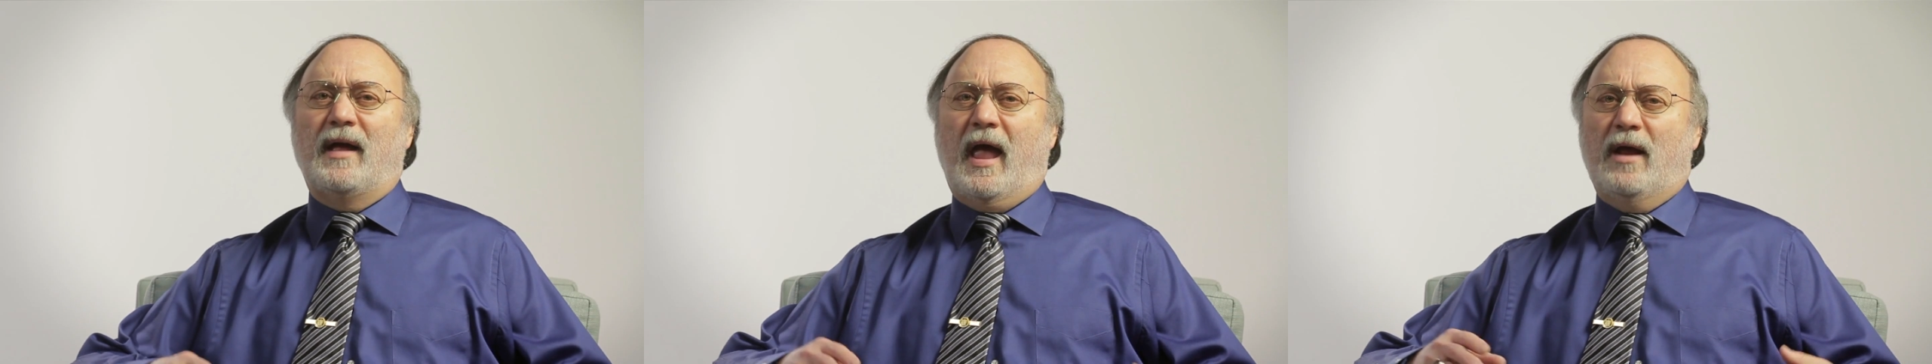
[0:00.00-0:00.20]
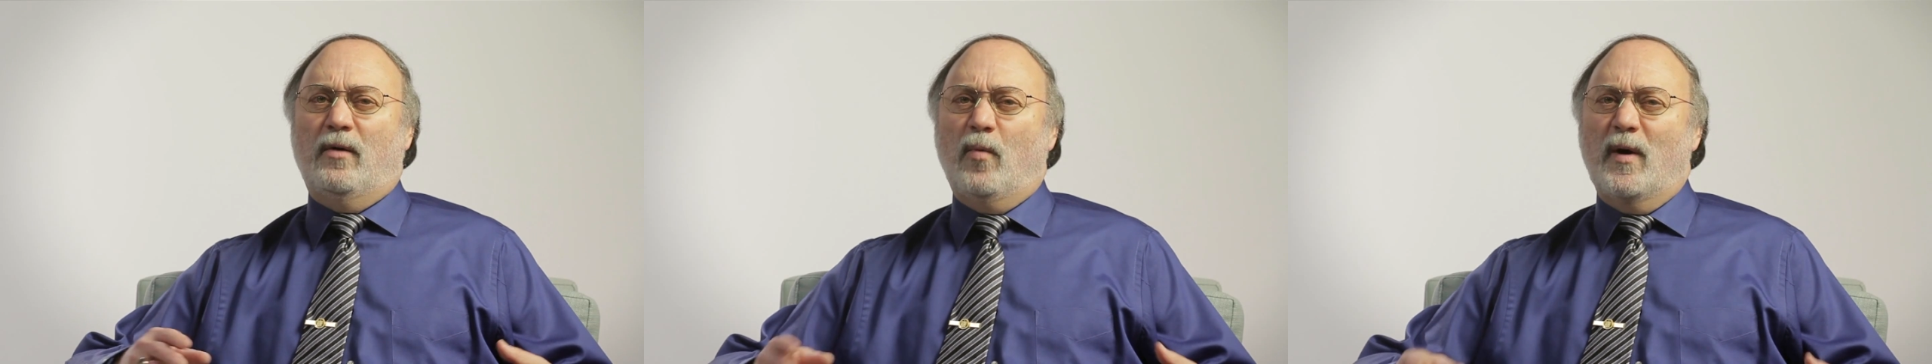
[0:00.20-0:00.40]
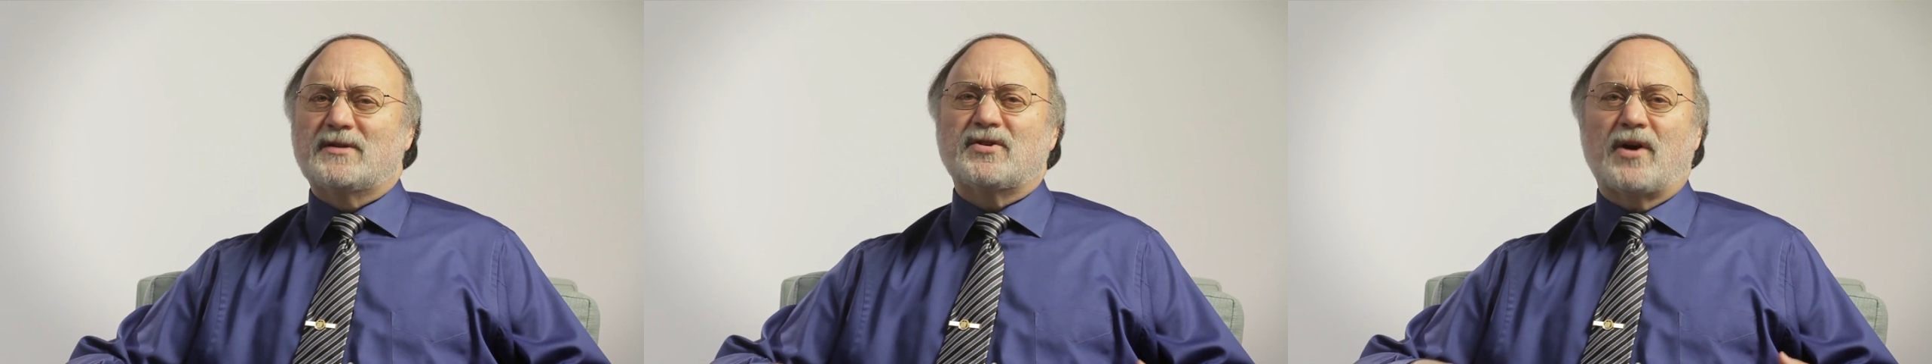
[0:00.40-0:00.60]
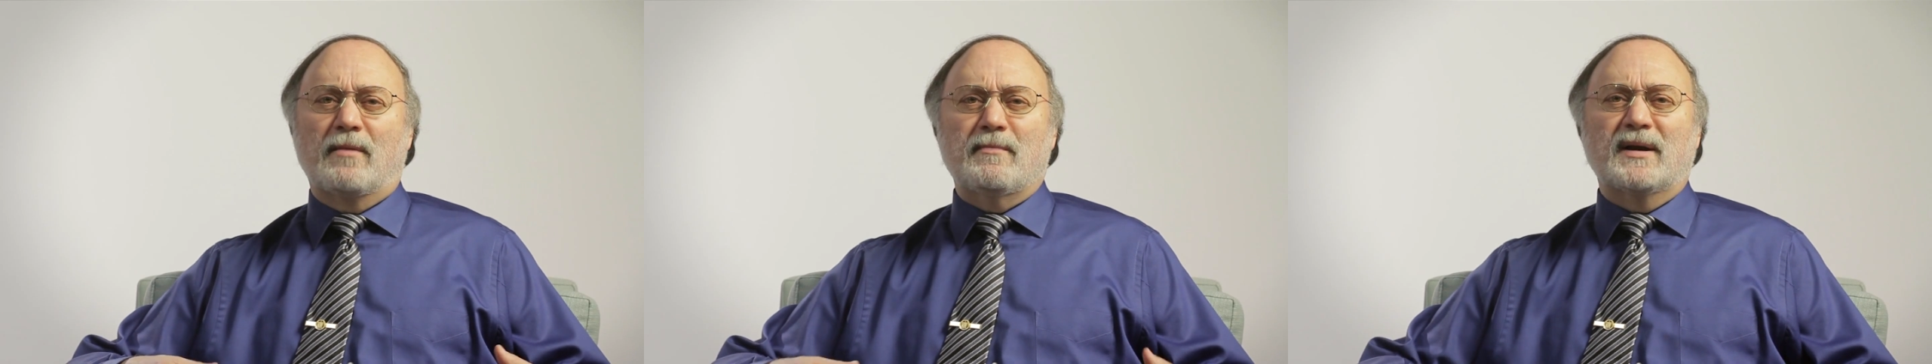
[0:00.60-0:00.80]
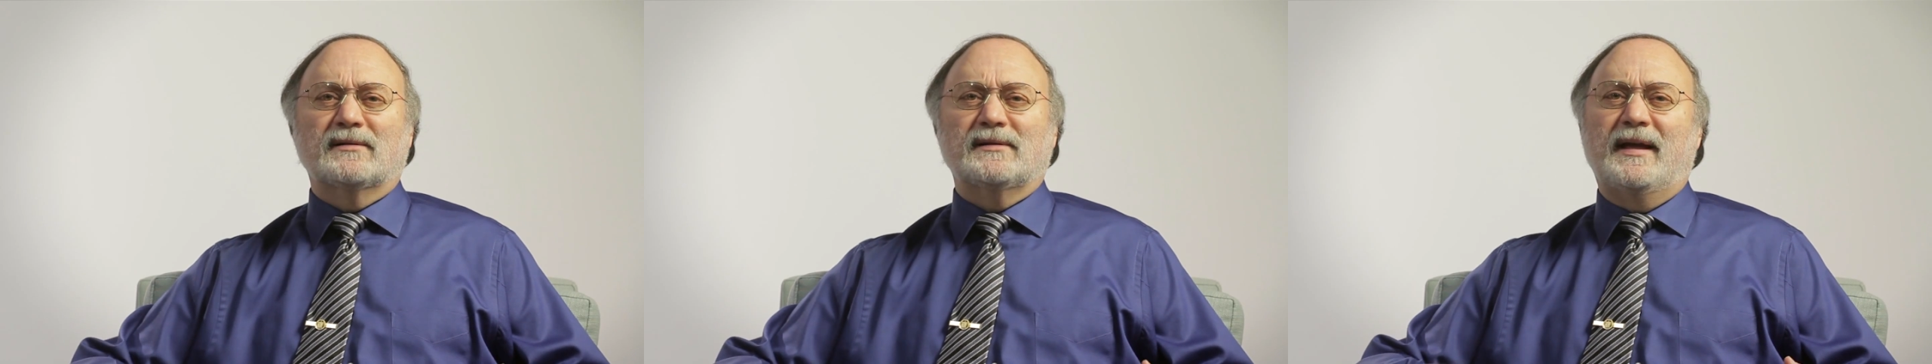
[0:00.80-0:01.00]
and which are
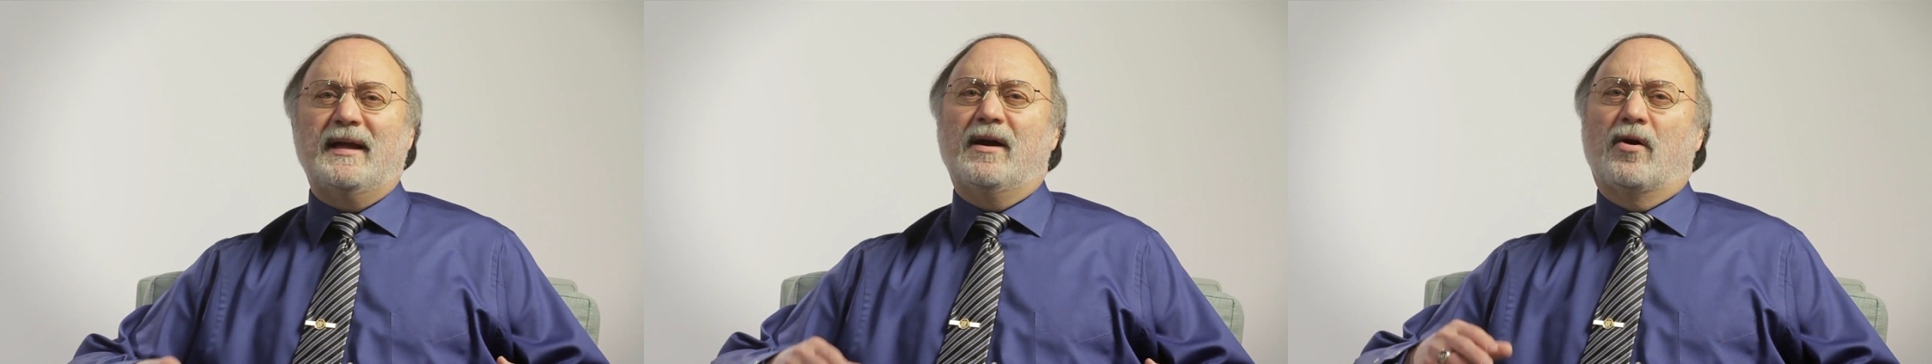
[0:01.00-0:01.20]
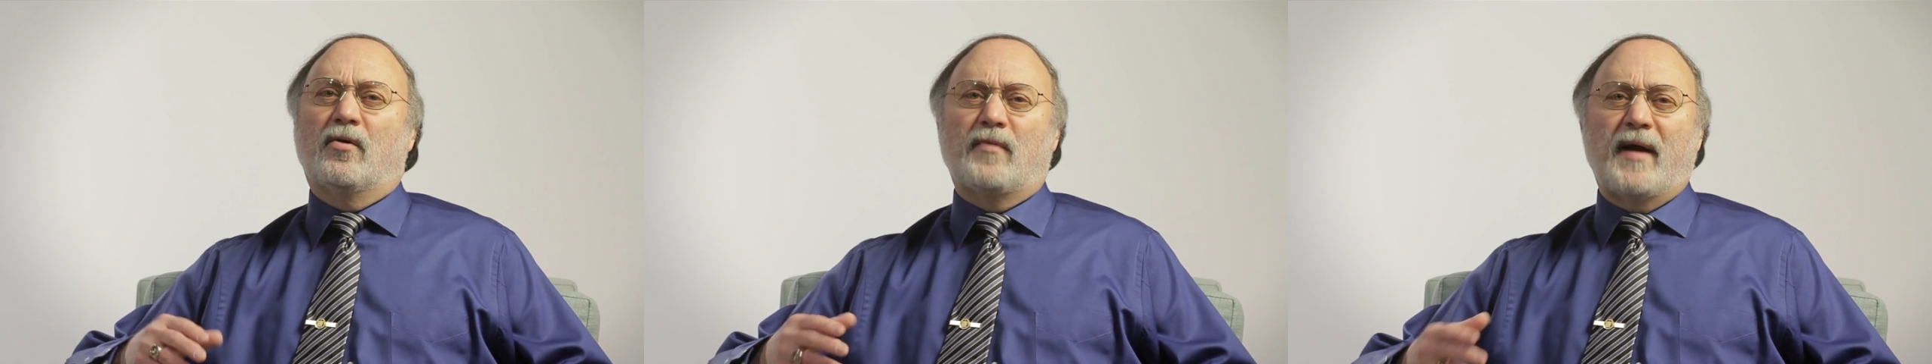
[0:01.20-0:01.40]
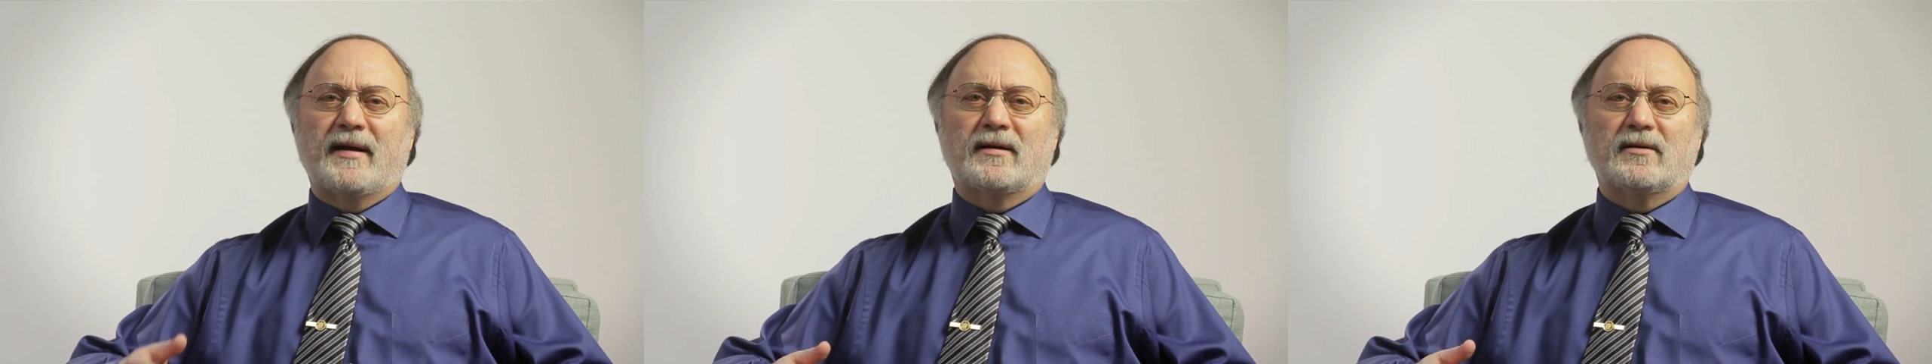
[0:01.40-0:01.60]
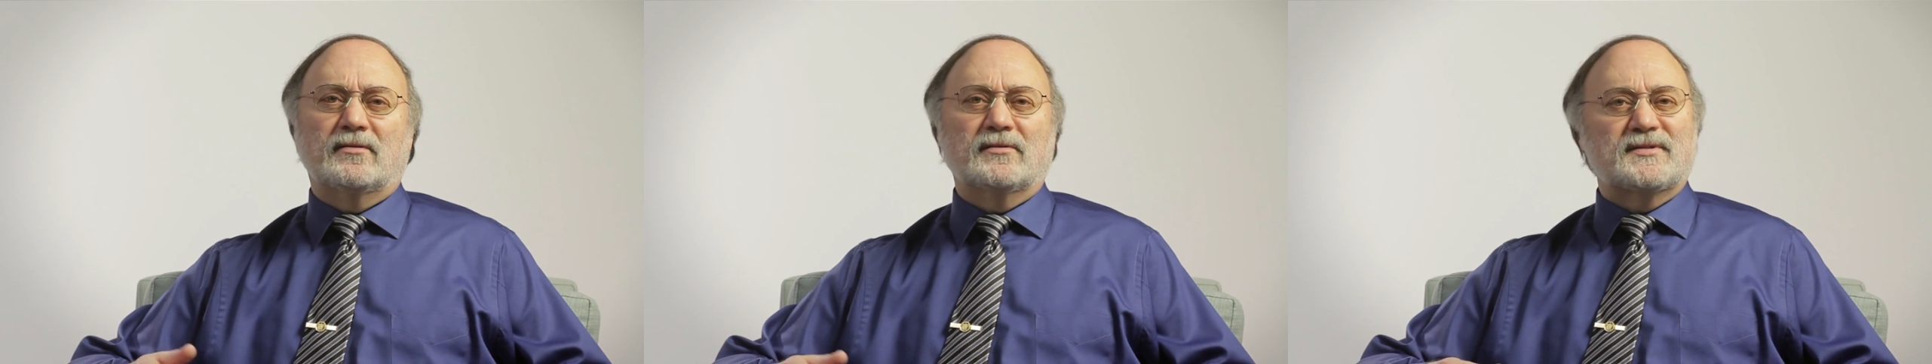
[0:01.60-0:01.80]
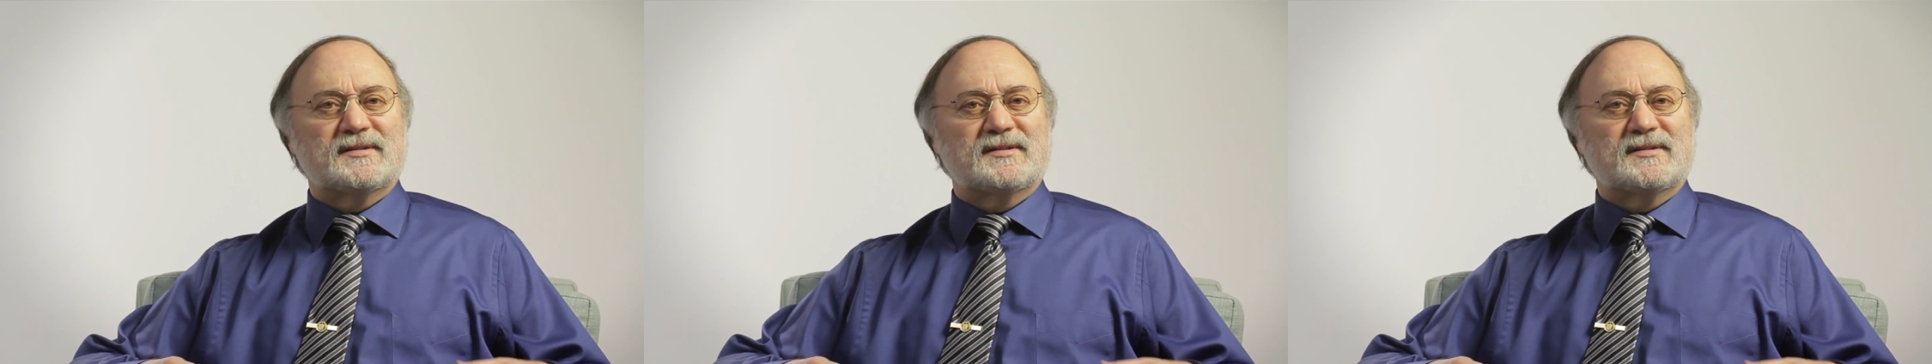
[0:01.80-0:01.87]
merely heretical